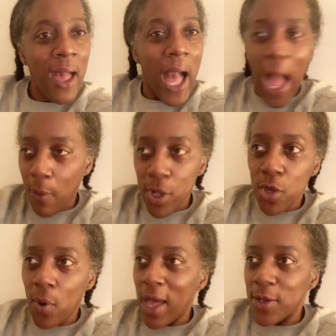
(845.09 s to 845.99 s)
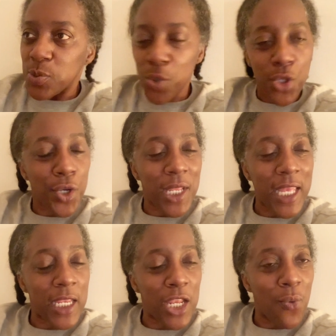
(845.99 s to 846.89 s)
How were you going to
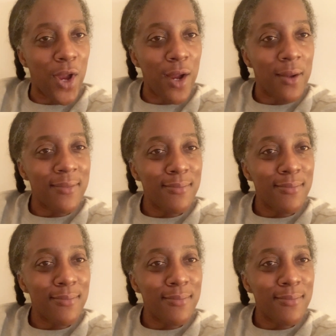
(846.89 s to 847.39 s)
get anywhere?